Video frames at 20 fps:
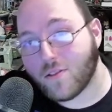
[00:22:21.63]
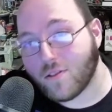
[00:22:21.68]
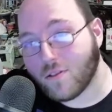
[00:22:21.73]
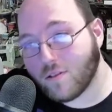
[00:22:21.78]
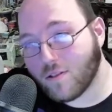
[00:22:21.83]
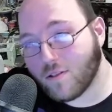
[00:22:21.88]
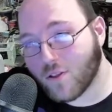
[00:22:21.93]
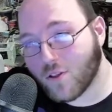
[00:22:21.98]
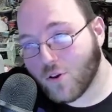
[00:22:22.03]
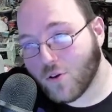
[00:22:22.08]

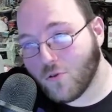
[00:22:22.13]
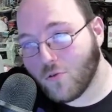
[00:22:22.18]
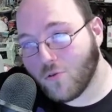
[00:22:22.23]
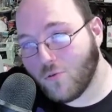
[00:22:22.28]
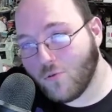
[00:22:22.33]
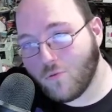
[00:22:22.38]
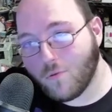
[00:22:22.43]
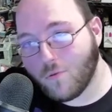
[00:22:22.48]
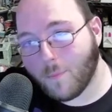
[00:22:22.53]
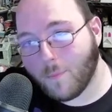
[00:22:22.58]

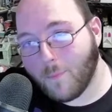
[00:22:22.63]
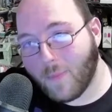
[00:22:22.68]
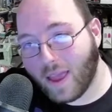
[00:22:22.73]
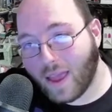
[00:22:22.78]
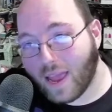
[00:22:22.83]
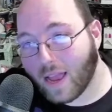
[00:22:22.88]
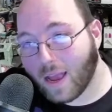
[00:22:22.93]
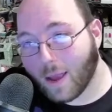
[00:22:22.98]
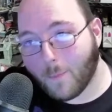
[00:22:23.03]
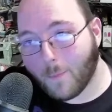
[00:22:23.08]
to
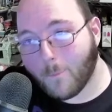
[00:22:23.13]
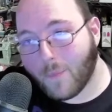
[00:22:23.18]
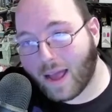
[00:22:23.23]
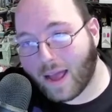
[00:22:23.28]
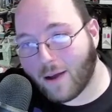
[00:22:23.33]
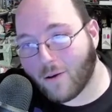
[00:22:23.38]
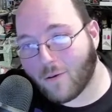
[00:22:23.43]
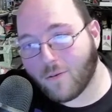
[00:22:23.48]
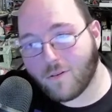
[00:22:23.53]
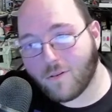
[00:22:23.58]
make
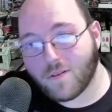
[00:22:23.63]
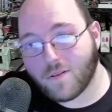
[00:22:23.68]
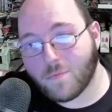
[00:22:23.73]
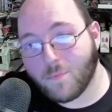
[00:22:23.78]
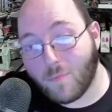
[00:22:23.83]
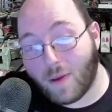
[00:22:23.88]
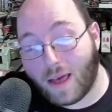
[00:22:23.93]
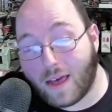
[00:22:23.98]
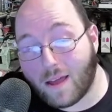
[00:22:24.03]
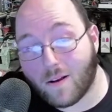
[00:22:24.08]
powers
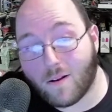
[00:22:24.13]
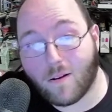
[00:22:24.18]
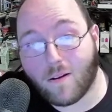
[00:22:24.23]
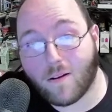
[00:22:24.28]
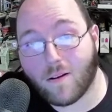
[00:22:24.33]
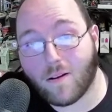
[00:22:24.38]
better,